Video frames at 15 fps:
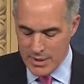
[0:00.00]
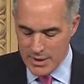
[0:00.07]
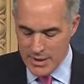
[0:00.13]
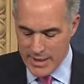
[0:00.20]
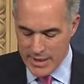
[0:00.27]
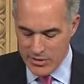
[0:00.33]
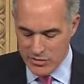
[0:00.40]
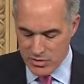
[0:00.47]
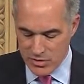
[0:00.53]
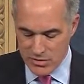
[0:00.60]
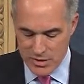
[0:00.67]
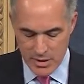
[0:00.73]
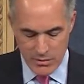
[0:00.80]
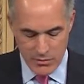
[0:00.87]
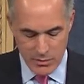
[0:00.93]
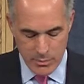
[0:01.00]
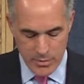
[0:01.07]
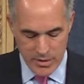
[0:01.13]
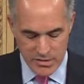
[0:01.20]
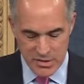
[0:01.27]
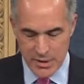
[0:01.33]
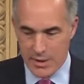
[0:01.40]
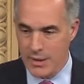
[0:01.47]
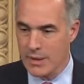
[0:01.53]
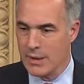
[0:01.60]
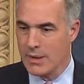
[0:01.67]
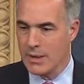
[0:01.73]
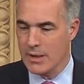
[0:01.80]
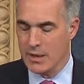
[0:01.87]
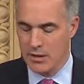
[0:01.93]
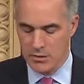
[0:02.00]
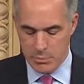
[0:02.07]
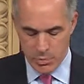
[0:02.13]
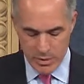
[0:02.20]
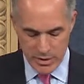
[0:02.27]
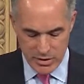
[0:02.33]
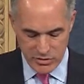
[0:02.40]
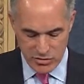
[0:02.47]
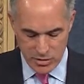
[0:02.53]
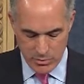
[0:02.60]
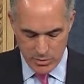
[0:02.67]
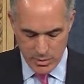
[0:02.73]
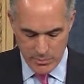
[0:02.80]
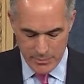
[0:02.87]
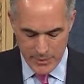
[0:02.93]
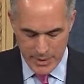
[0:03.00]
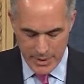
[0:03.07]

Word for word: National Center for Missing and Exploited Children.